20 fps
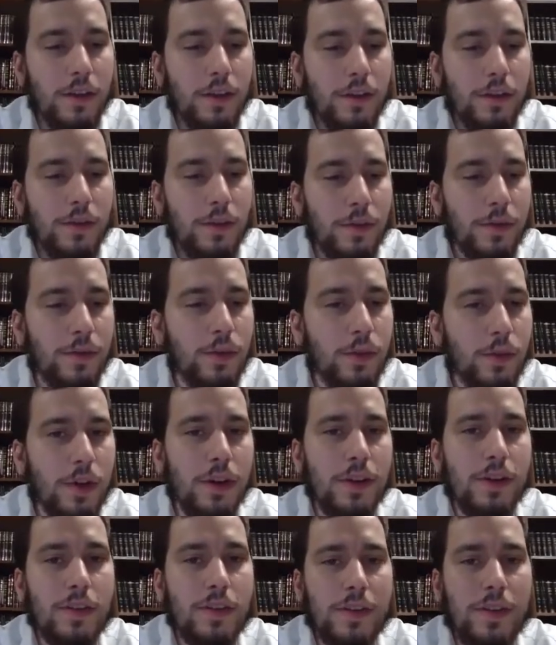sort of
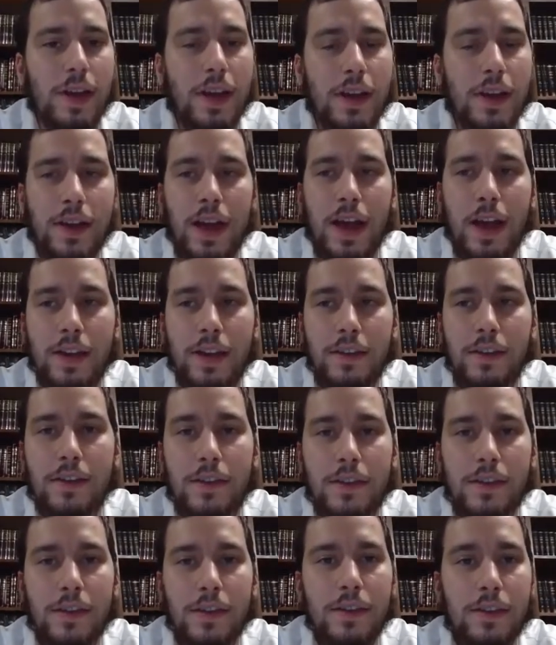nuanced and
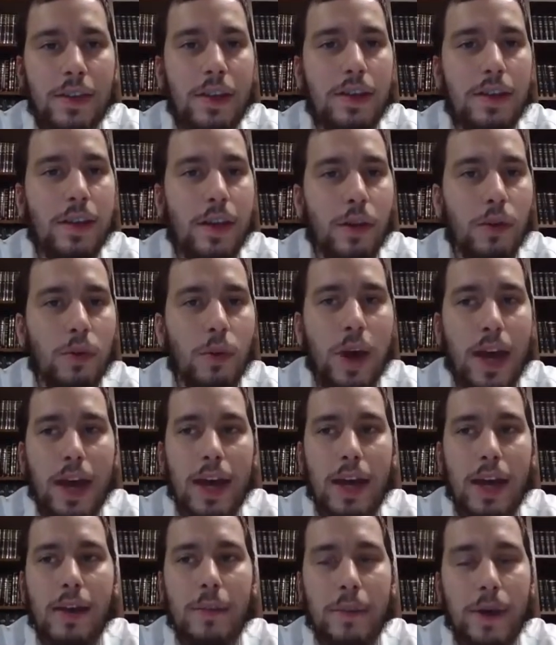detailed
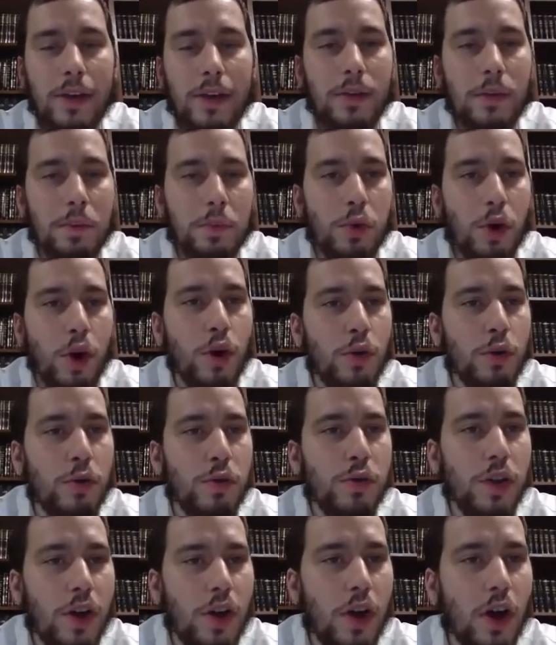way about the
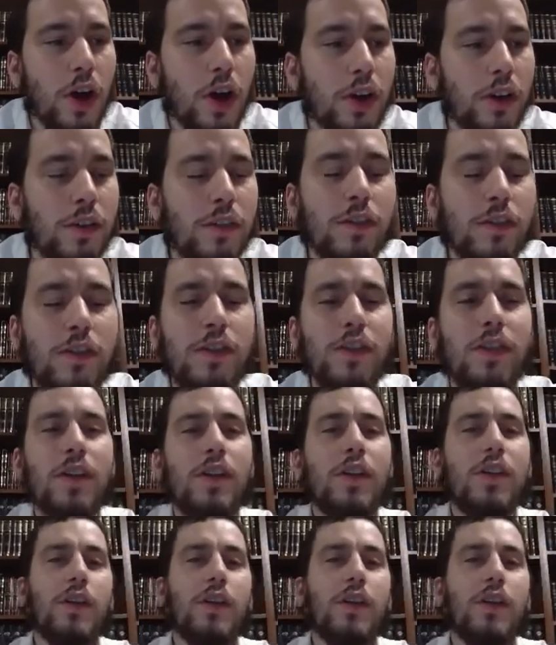pros, the cons,